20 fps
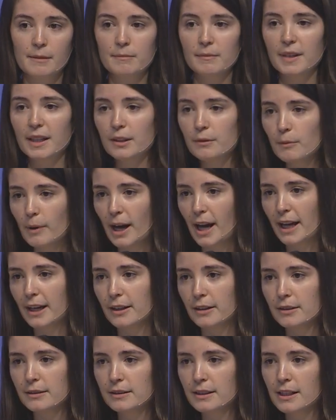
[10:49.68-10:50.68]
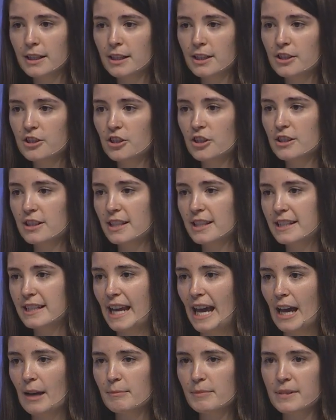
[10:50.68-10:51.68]
Meanwhile, Jesus
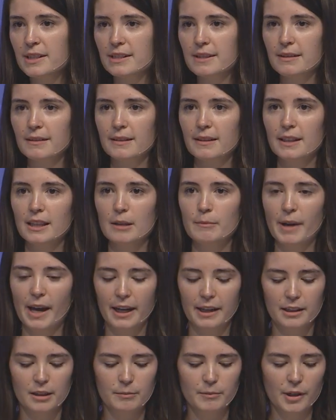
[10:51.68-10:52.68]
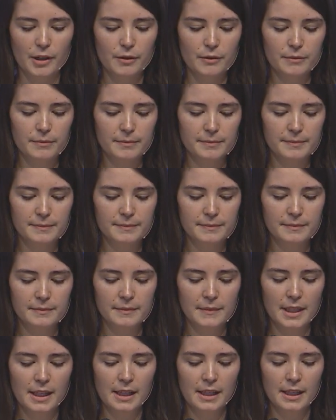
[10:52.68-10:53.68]
naps in the back of the boat.
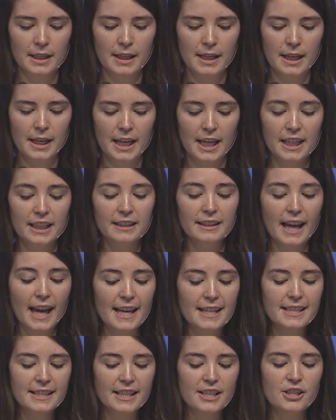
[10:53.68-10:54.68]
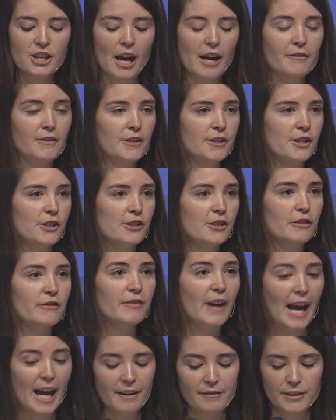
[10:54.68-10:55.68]
In a last ditch effort to
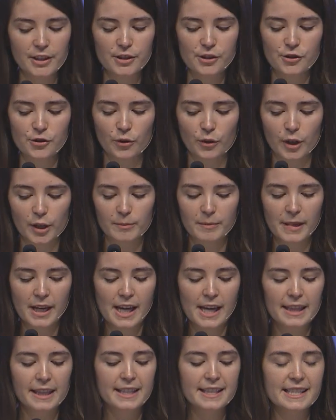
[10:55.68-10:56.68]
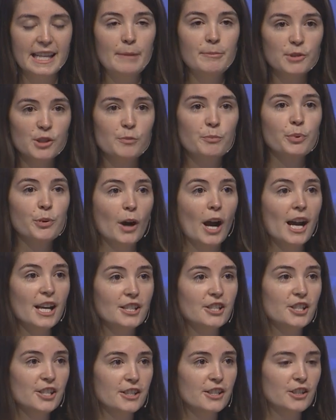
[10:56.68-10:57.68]
survive the storm, the disciples
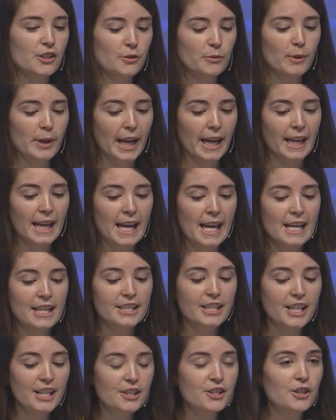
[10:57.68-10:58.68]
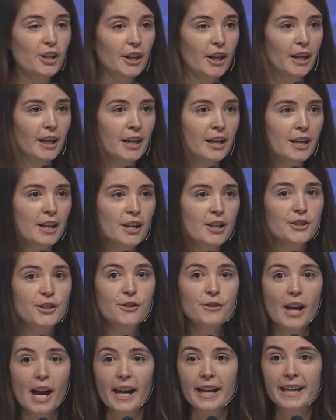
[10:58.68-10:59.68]
prod Jesus awake Teacher, do
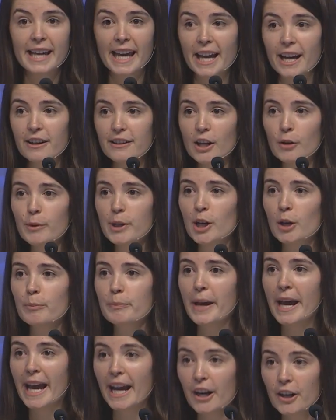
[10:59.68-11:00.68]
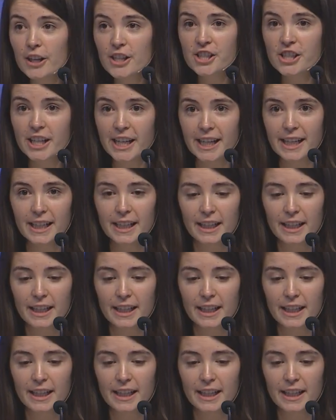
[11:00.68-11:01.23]
you not care that we are perishing?